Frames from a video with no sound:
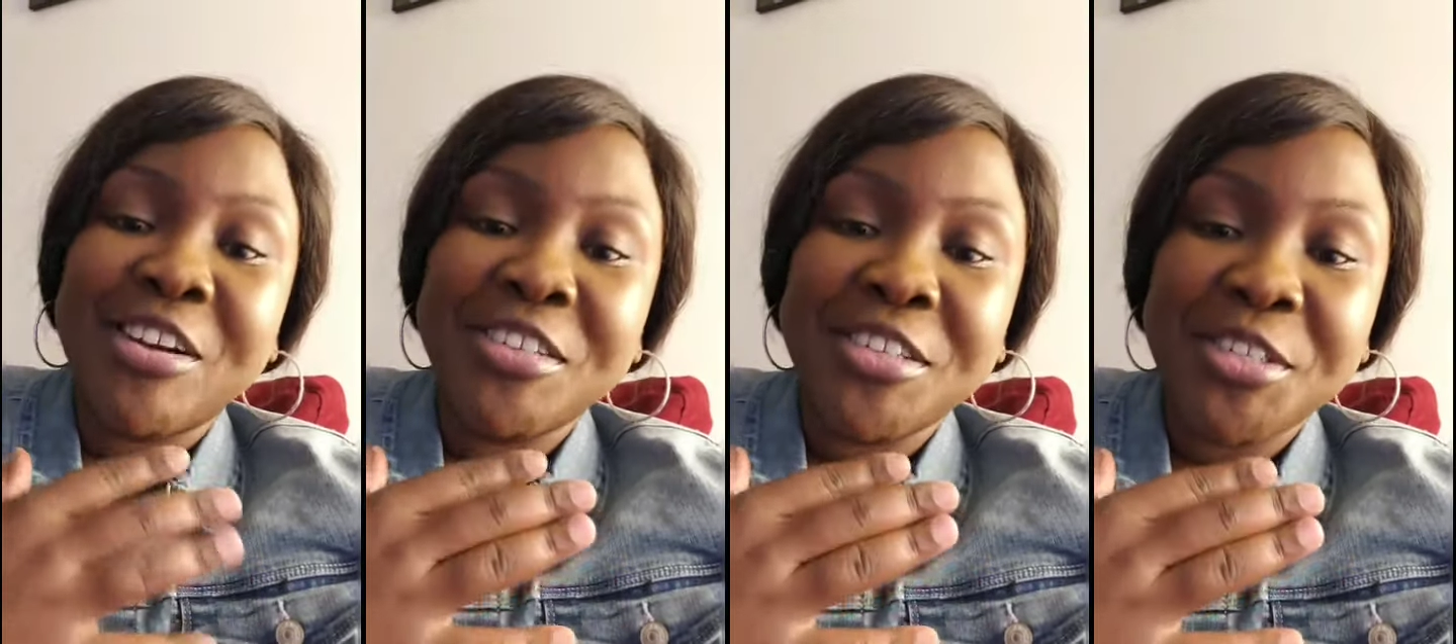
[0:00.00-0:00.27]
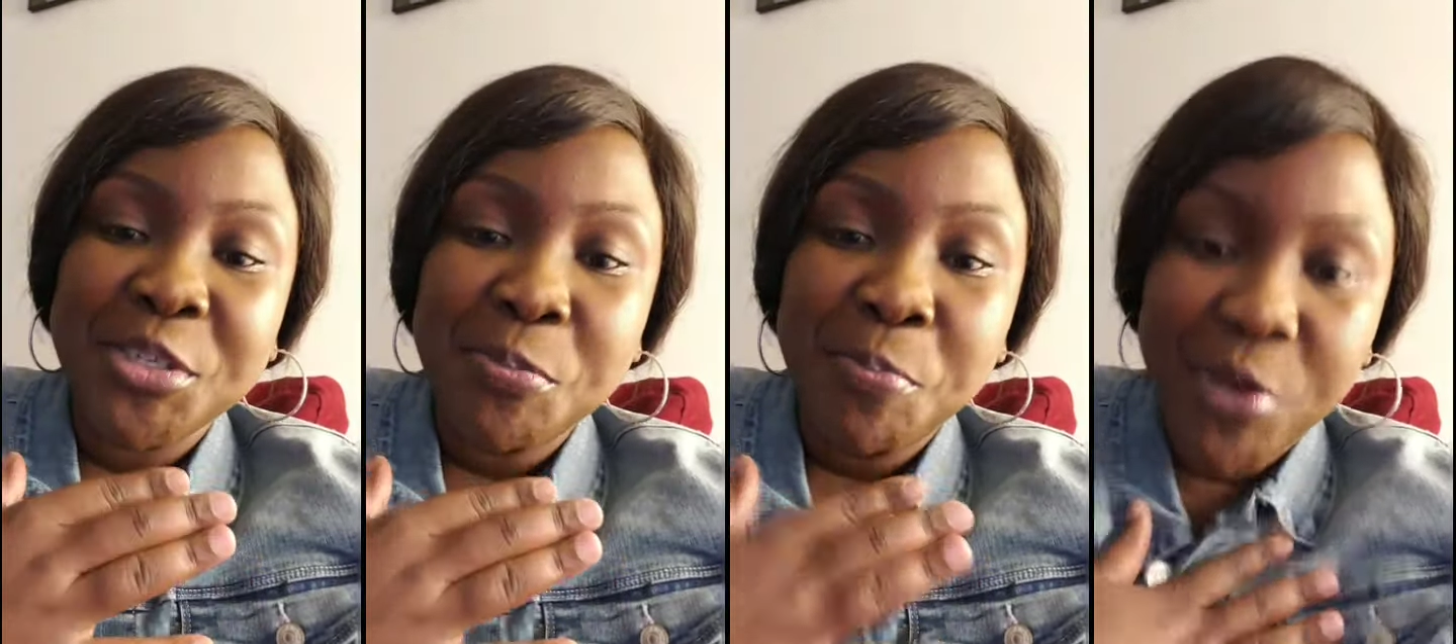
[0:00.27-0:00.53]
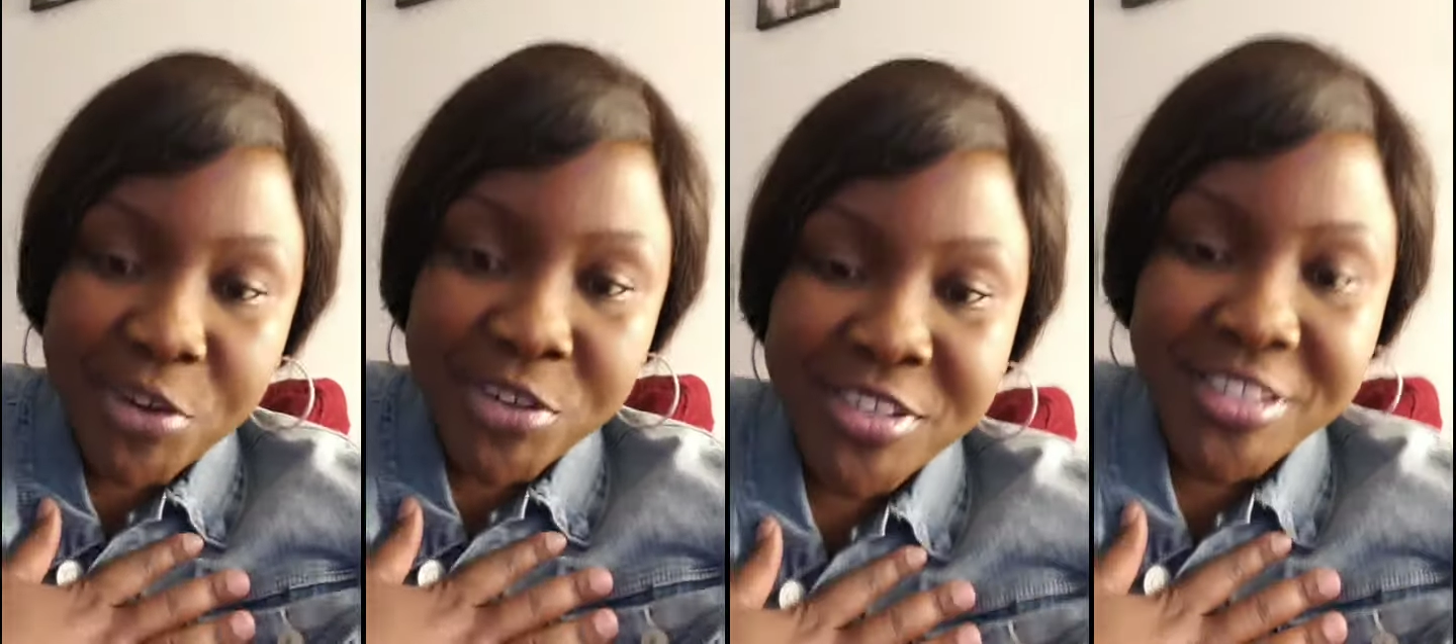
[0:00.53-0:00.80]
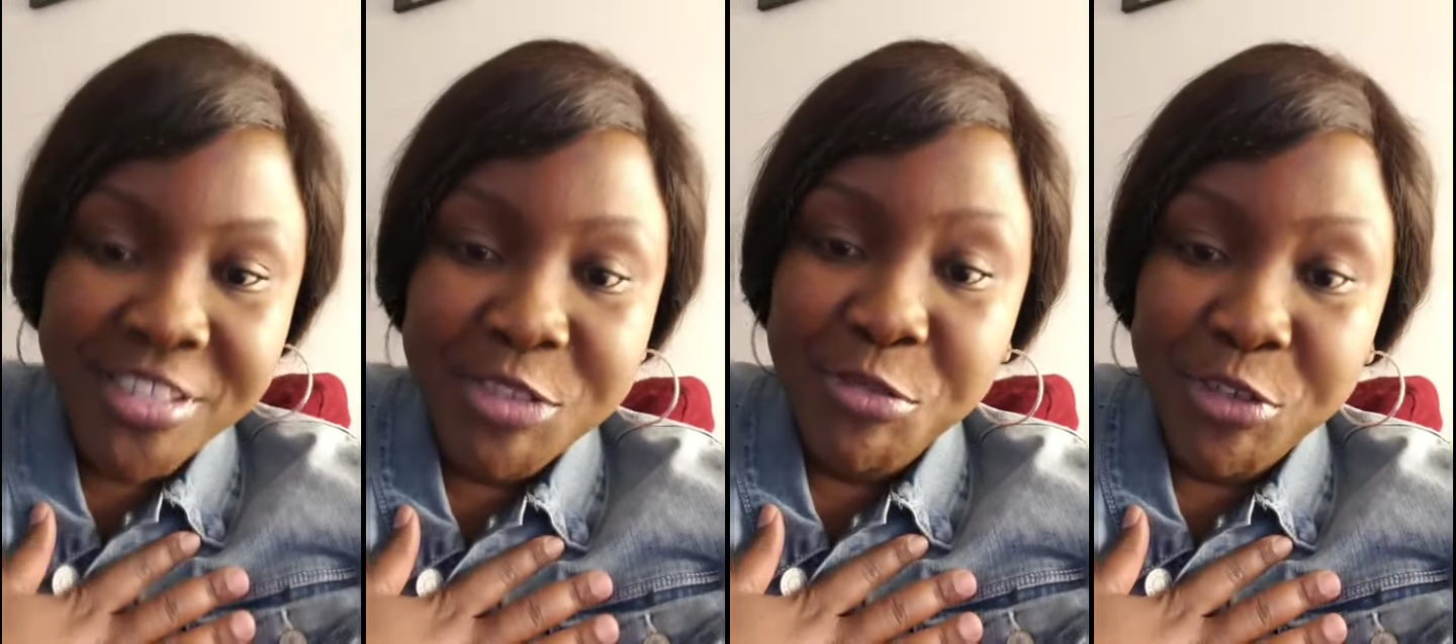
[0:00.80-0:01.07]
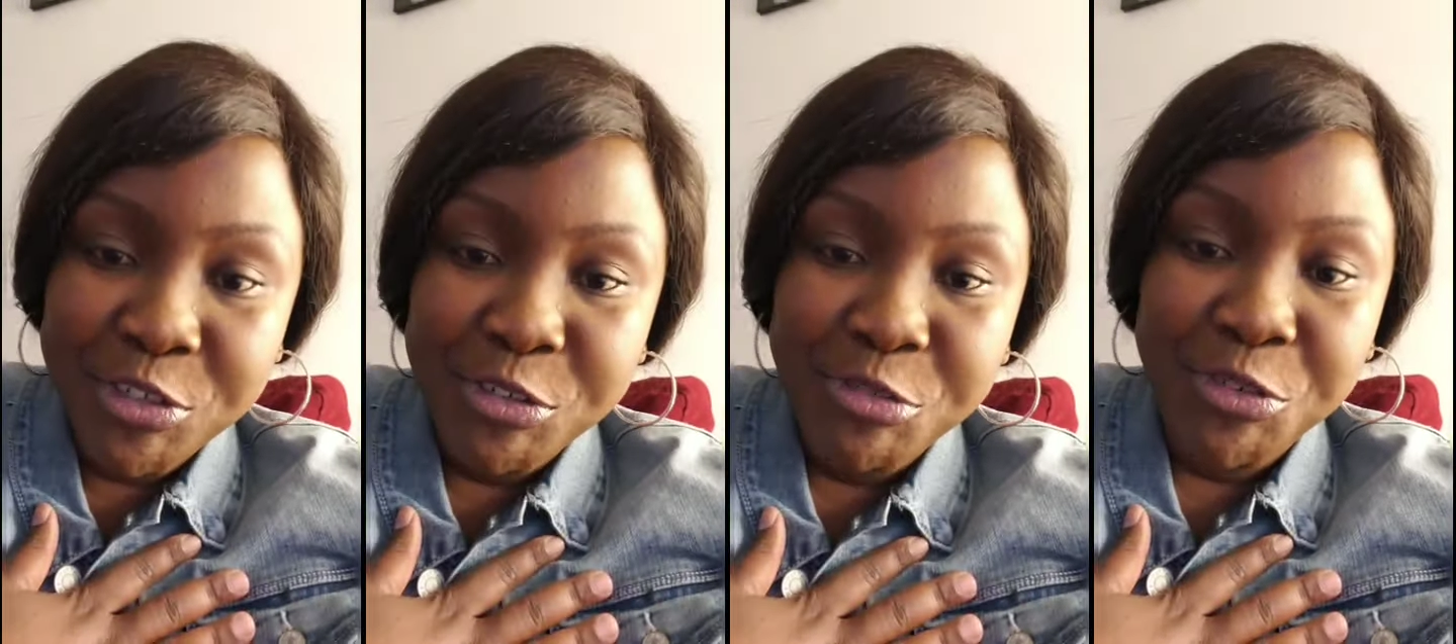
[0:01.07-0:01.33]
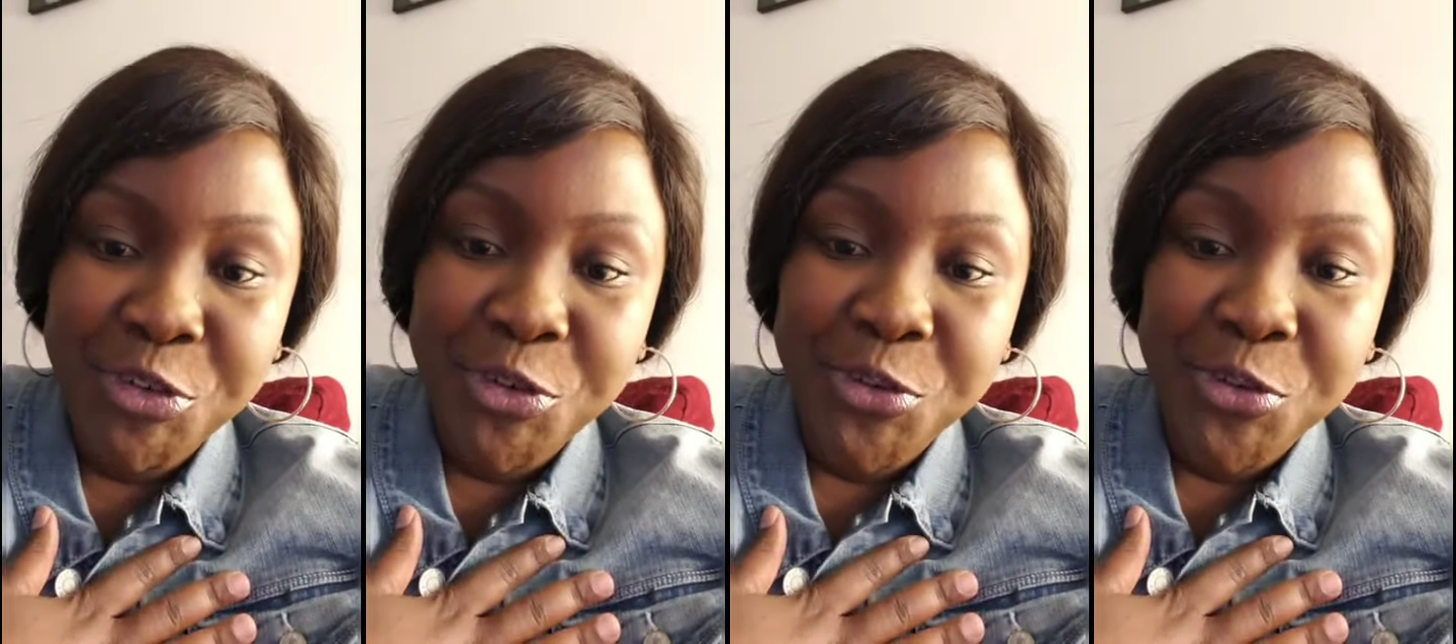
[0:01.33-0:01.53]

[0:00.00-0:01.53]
I'll just post this video for